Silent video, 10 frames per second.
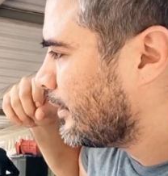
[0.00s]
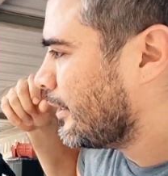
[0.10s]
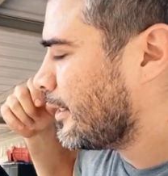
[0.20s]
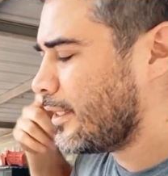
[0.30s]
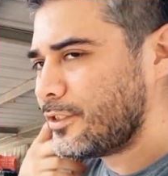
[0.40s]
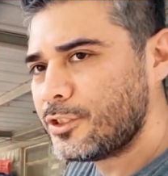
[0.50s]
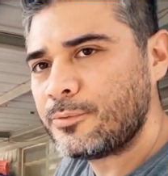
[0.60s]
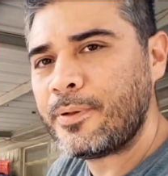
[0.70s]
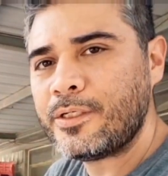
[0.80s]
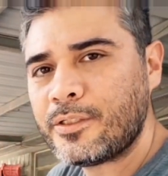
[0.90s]
in
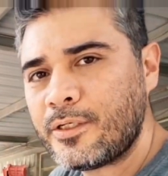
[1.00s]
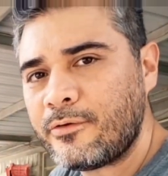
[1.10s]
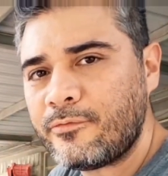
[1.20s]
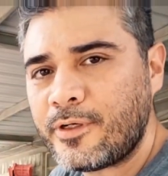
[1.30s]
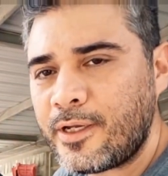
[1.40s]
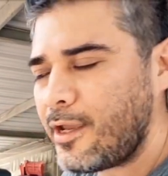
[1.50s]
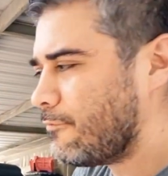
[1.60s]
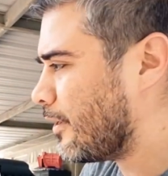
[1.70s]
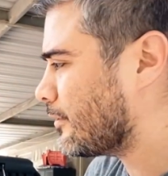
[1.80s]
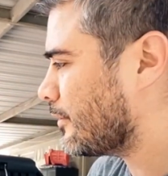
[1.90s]
anticipation of
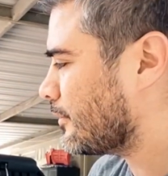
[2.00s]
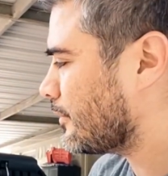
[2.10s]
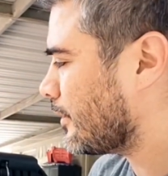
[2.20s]
FX's